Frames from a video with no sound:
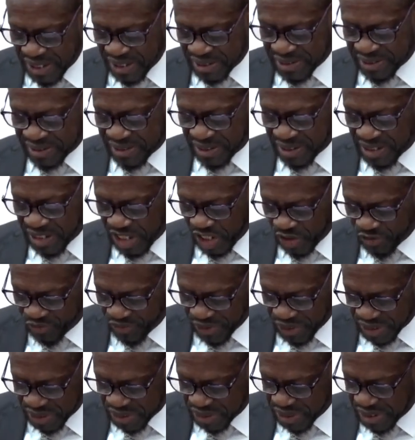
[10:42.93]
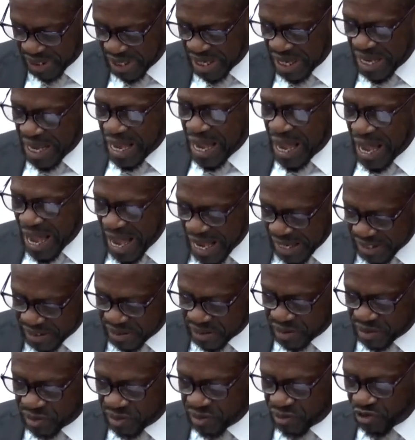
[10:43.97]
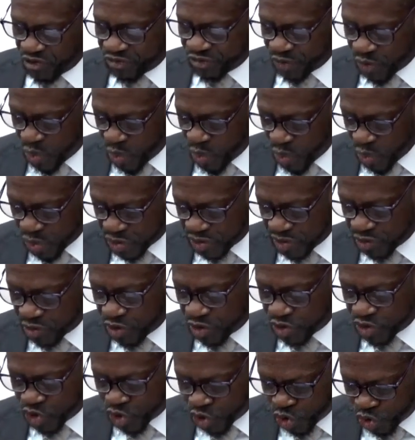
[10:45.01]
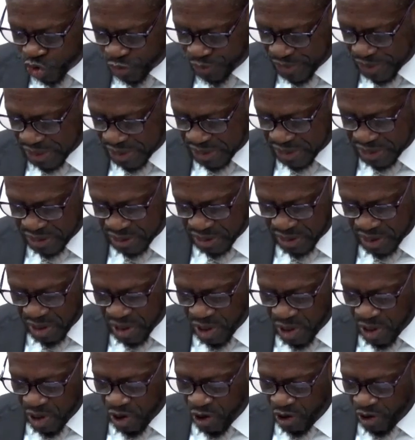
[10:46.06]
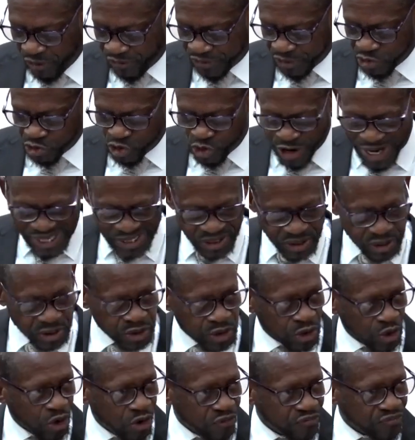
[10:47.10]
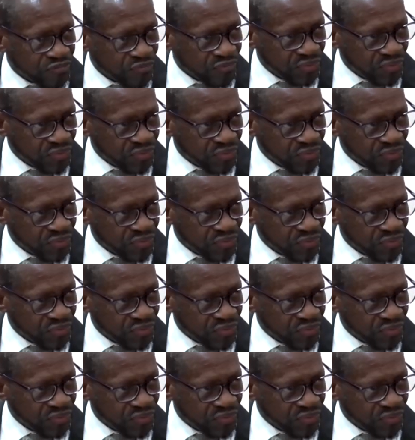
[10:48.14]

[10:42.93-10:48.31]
Kitts and Nevis, as, of course, the consumers of the rest of